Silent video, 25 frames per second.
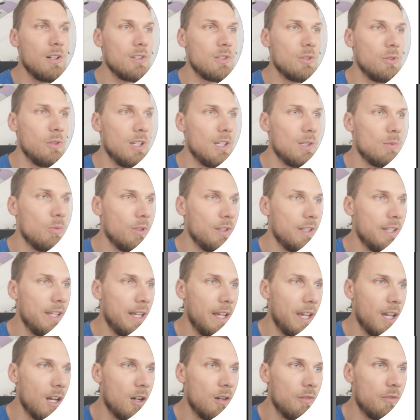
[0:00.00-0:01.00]
So this will take
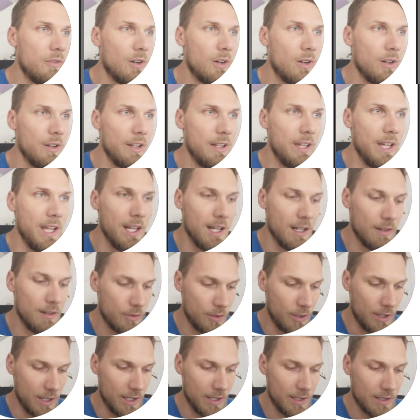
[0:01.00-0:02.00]
care of all the data
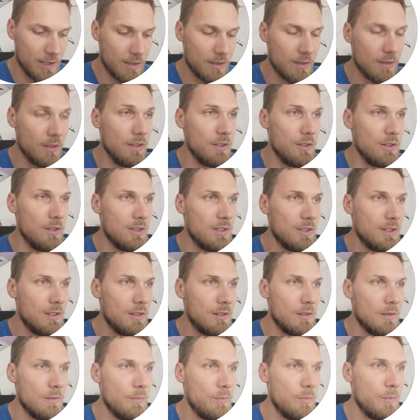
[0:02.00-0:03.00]
for us. Just
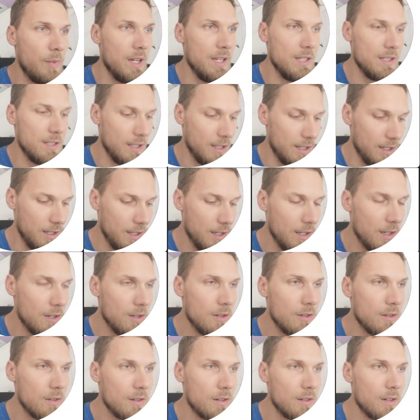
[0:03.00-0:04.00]
paste it in
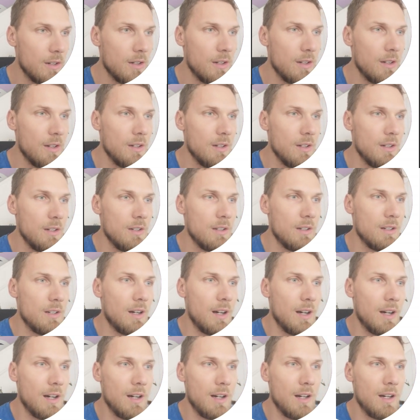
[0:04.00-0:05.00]
here.
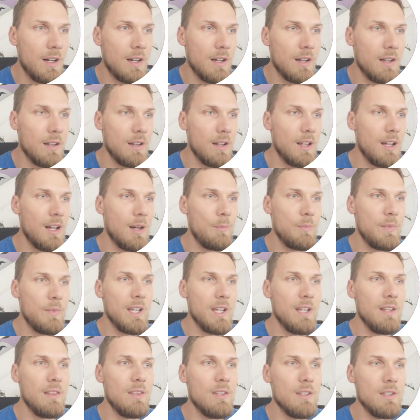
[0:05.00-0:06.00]
I'll
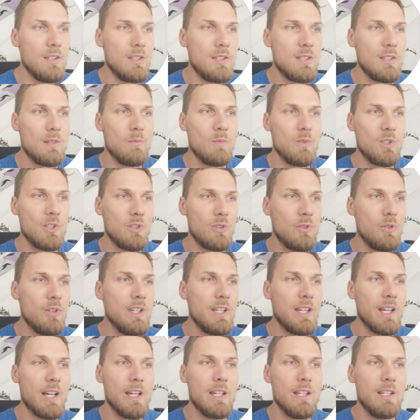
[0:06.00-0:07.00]
update this
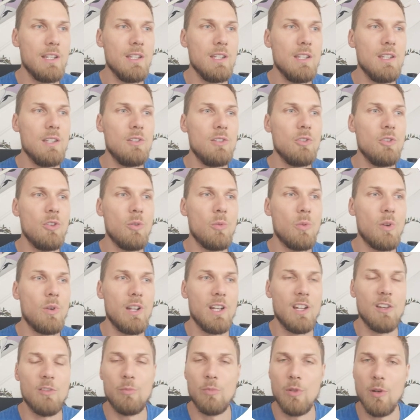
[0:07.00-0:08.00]
streak ID to the one
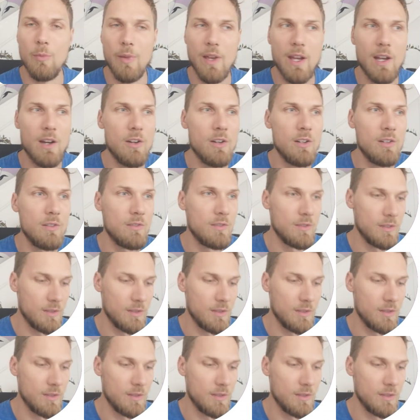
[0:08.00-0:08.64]
I've prepared.